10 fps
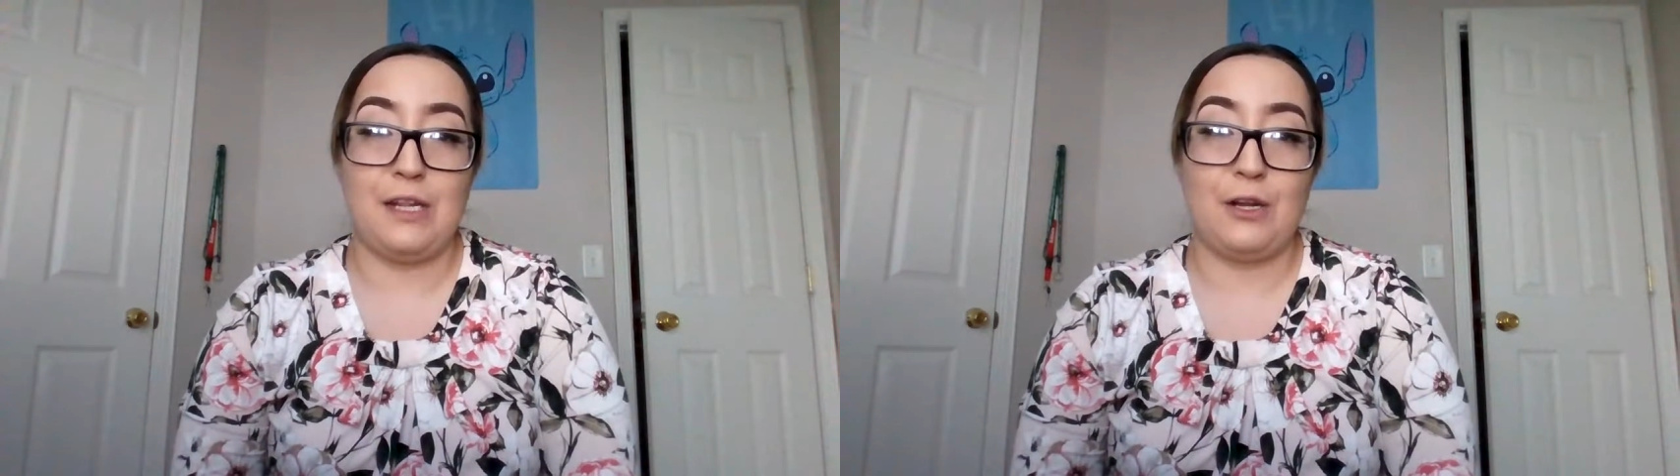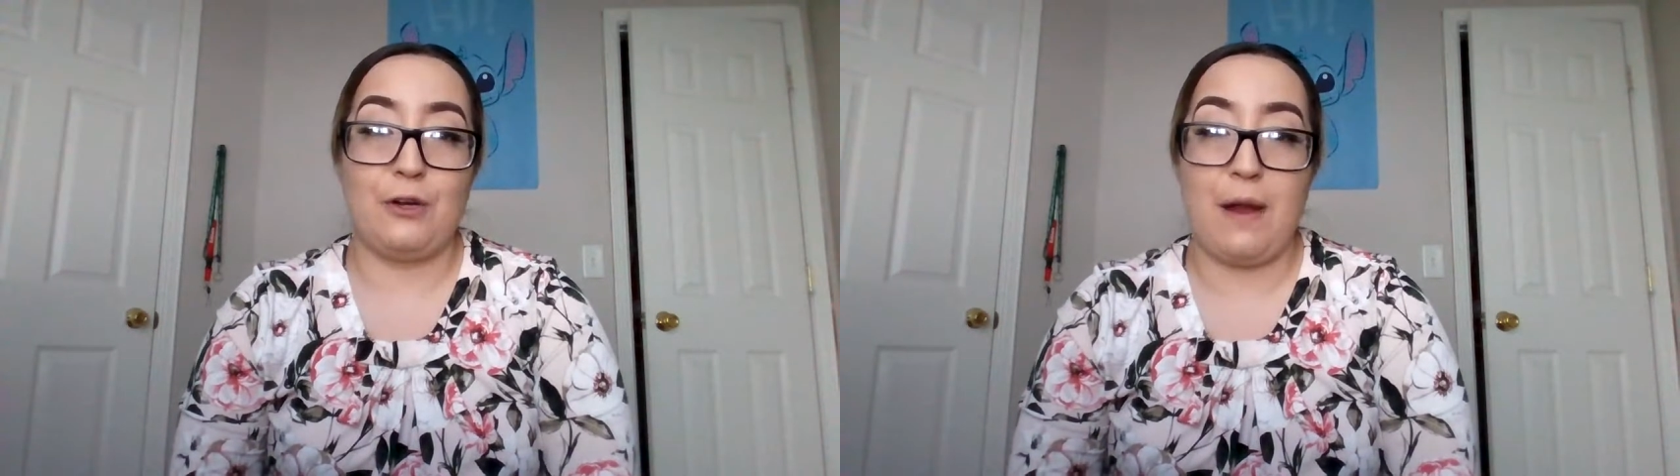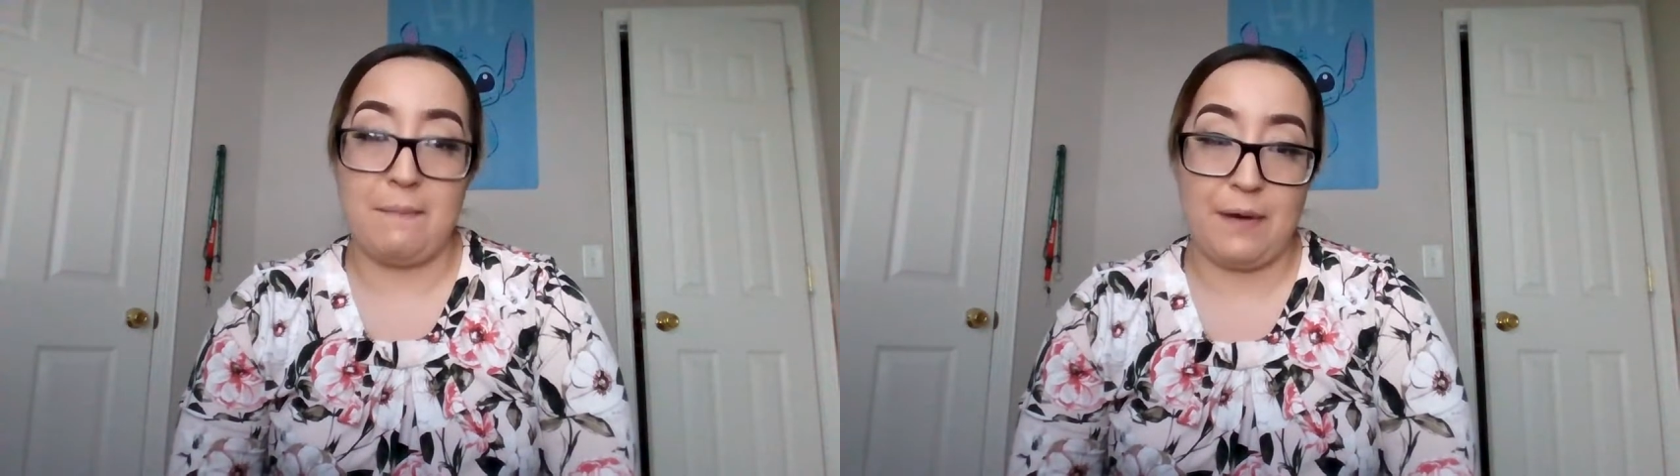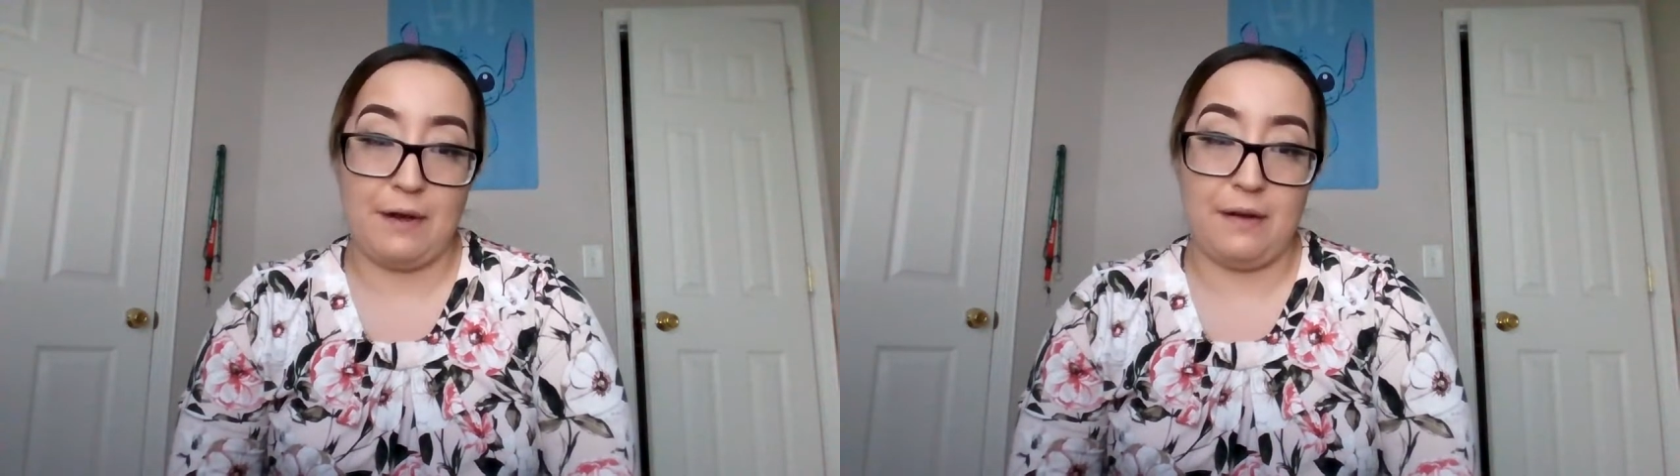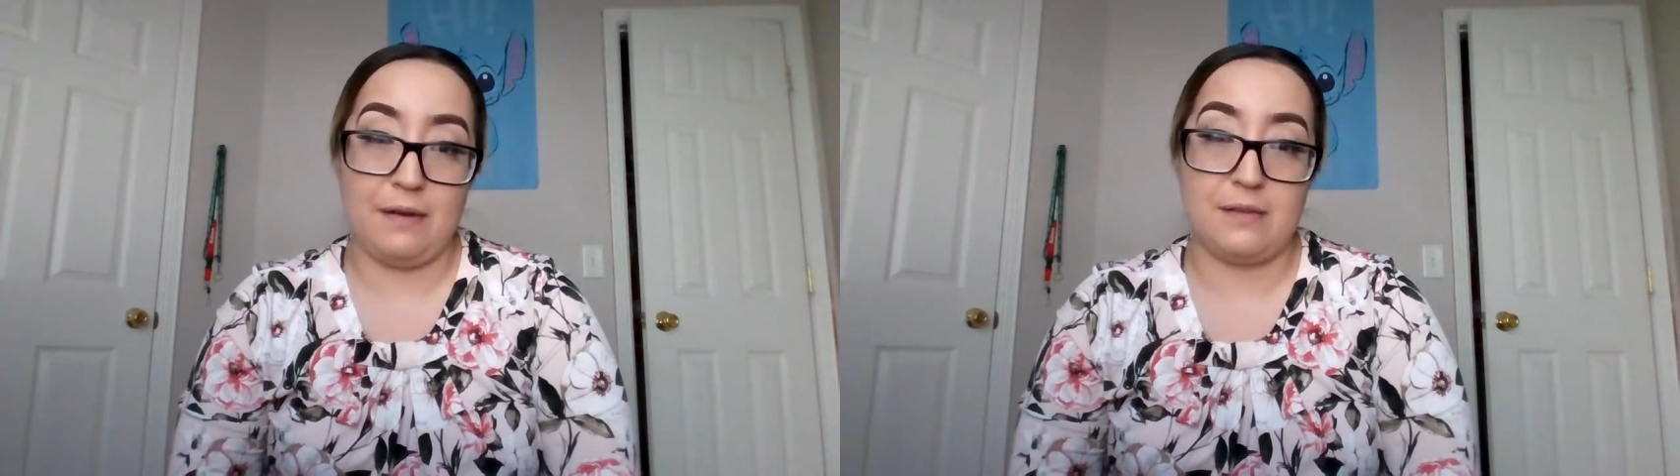their
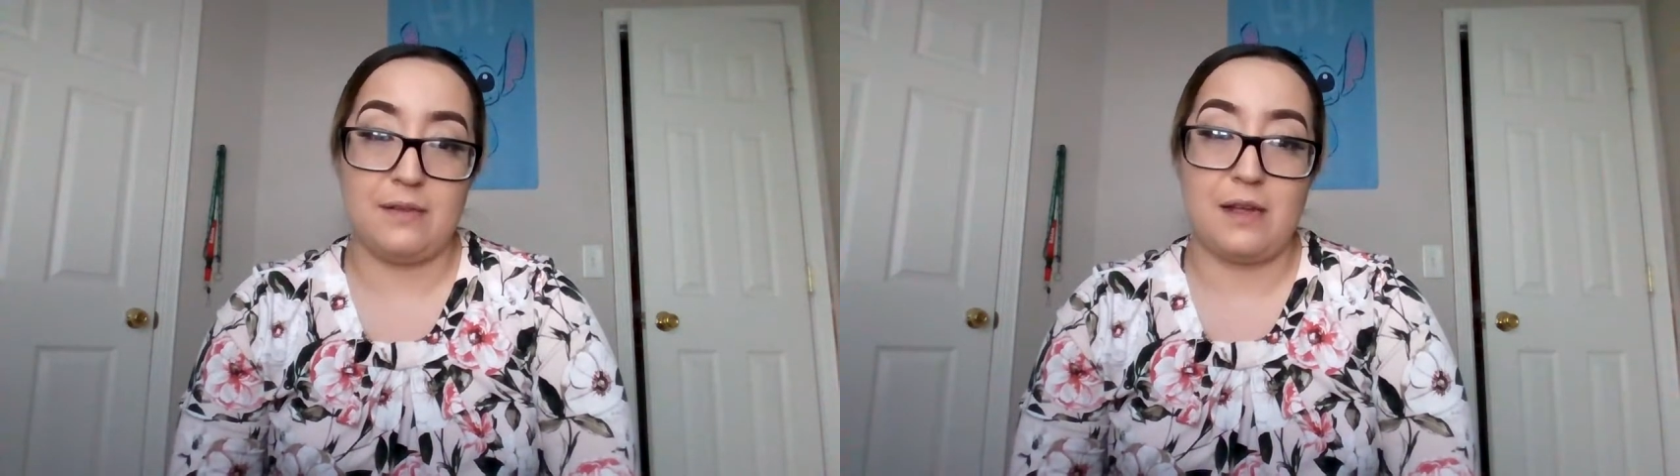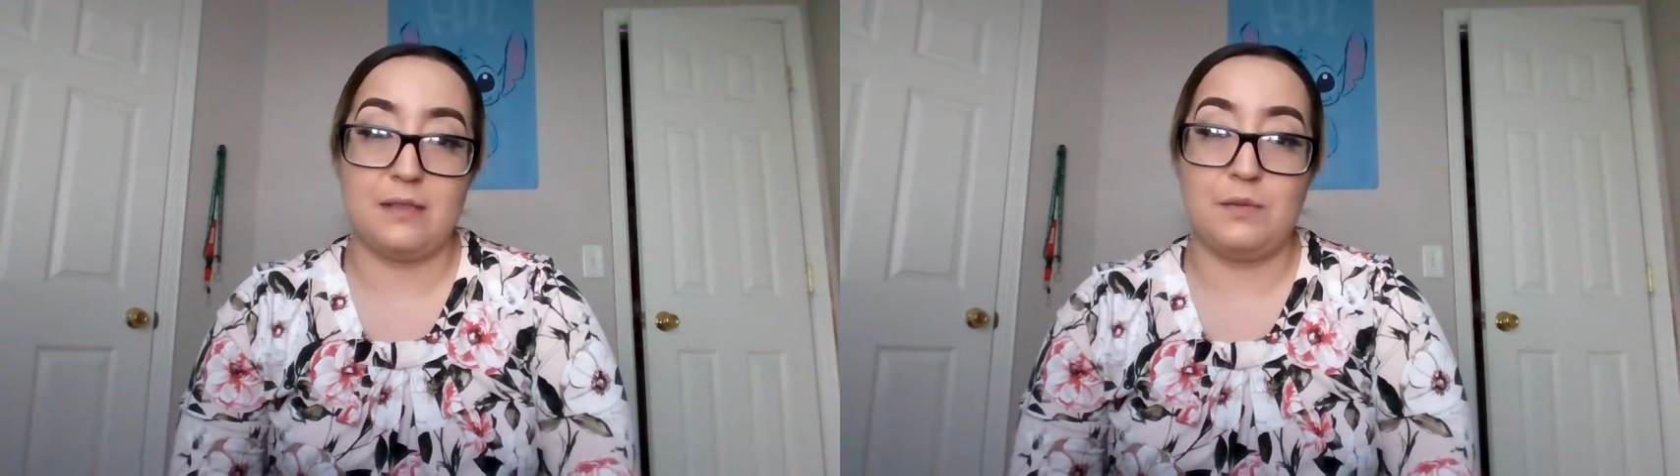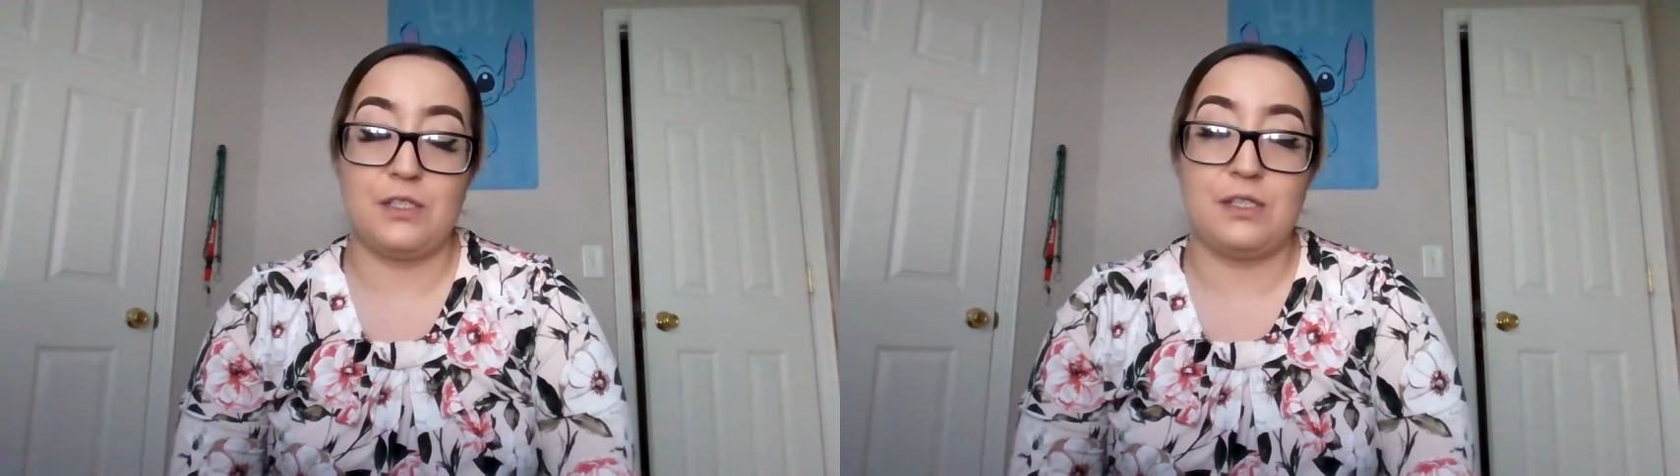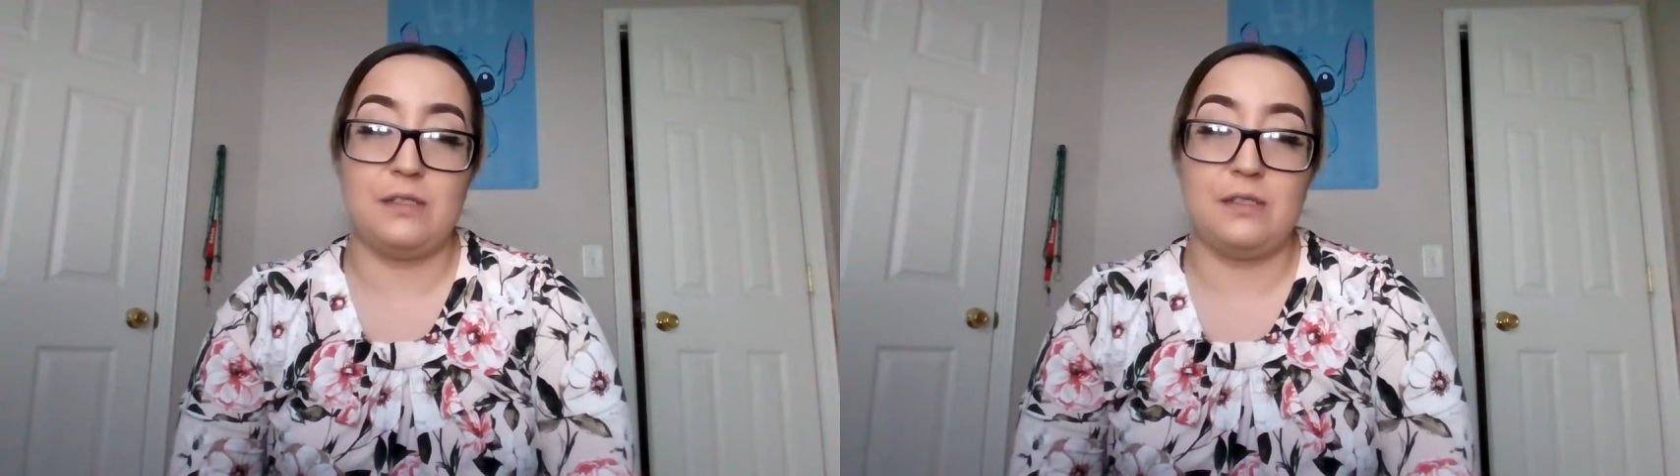grandparents as much